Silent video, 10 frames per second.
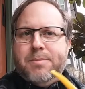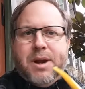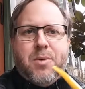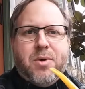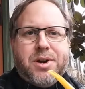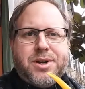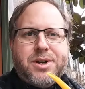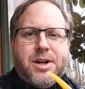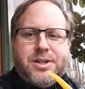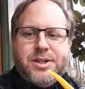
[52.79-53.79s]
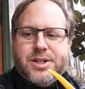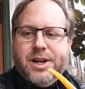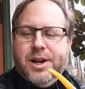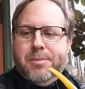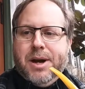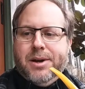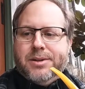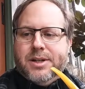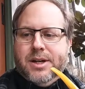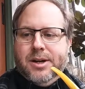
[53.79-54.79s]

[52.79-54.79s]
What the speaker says: But I wanted to talk to you today about